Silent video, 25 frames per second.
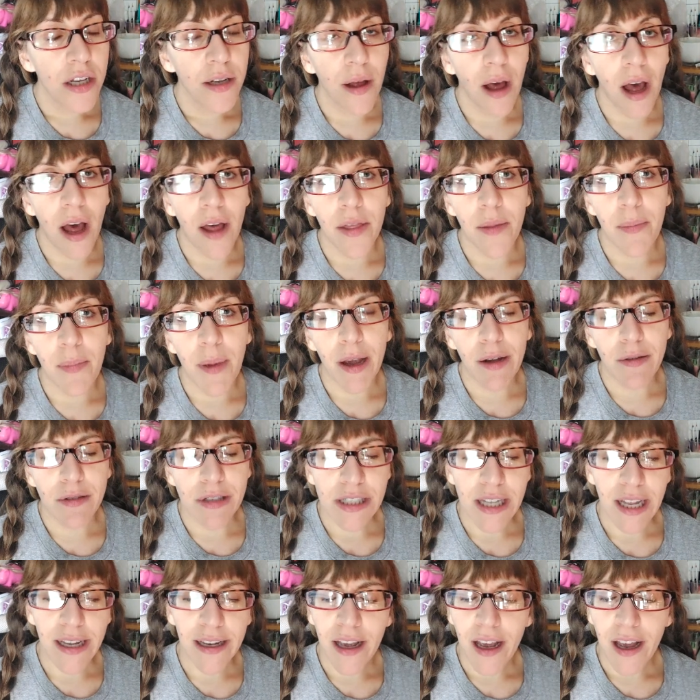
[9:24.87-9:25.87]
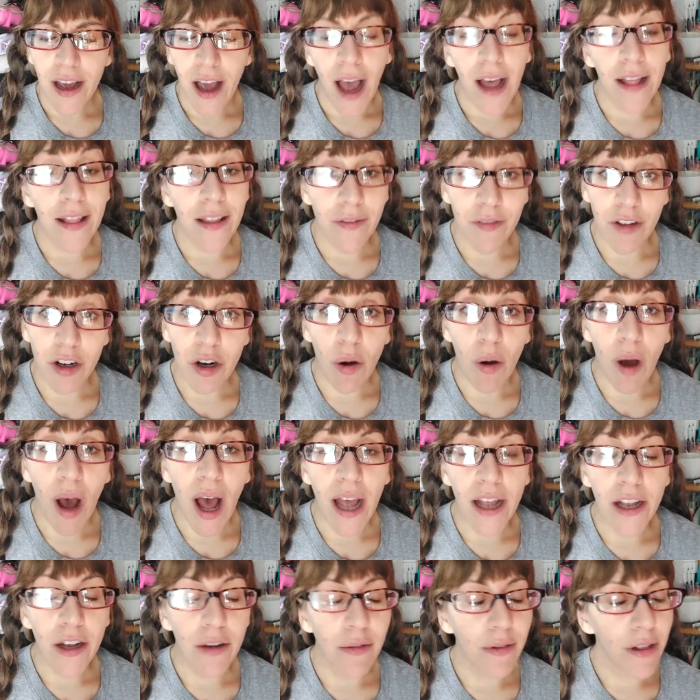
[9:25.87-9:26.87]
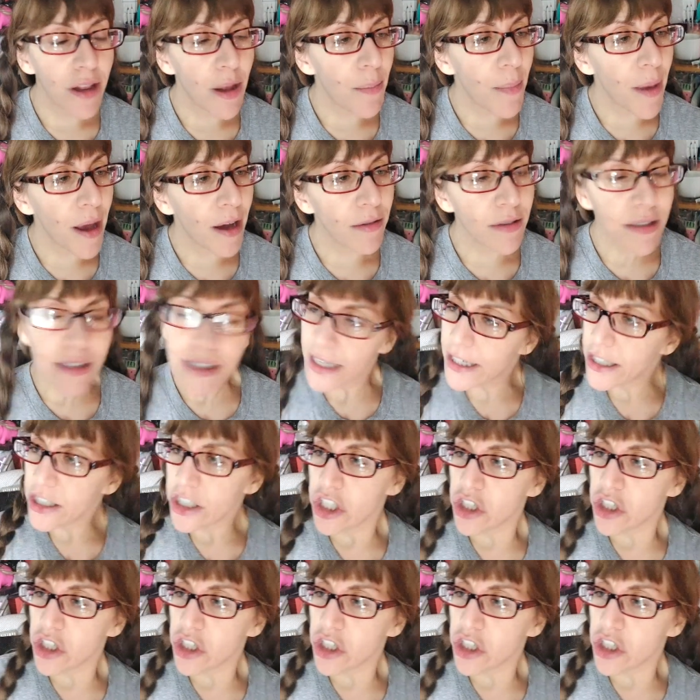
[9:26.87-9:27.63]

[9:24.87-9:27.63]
Uh, the bank was like, I live in Ohio, and the bank was like,